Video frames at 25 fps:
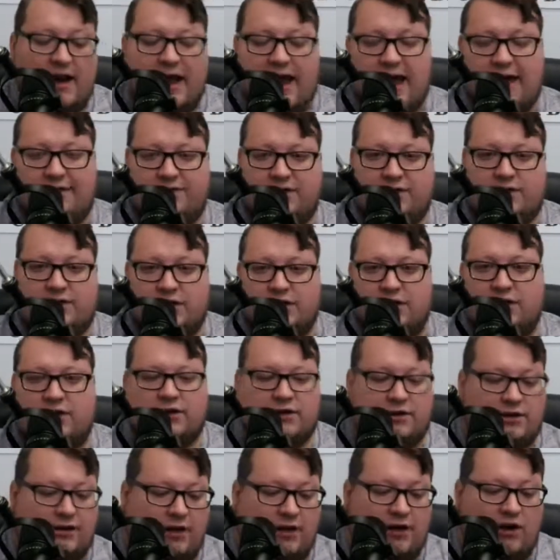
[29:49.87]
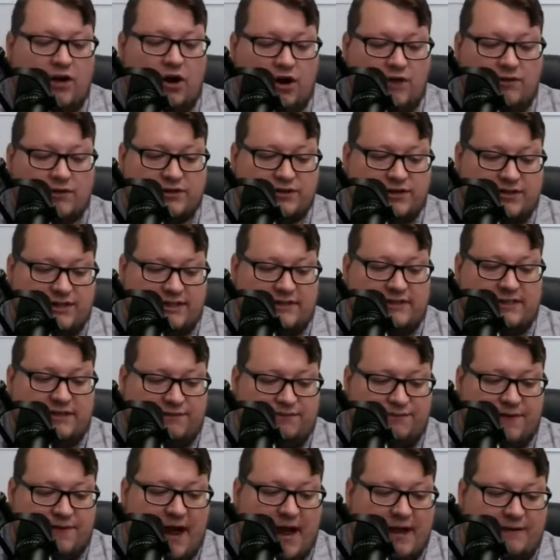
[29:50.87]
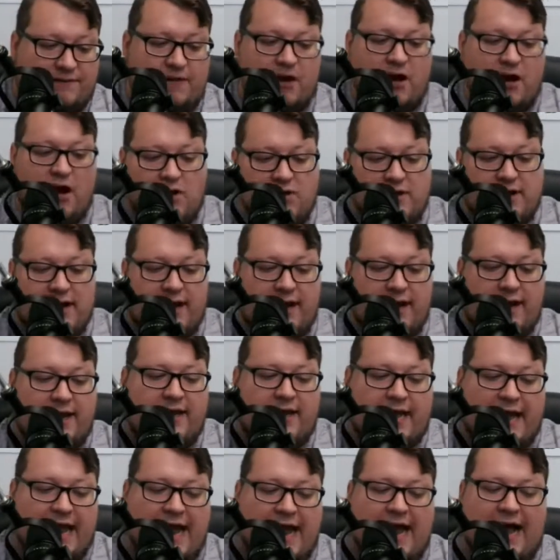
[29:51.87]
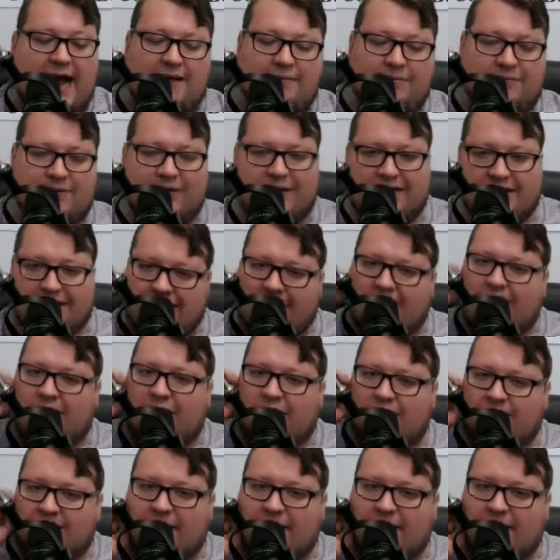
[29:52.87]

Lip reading: have occurred over 65. Okay, yeah, I'm with you.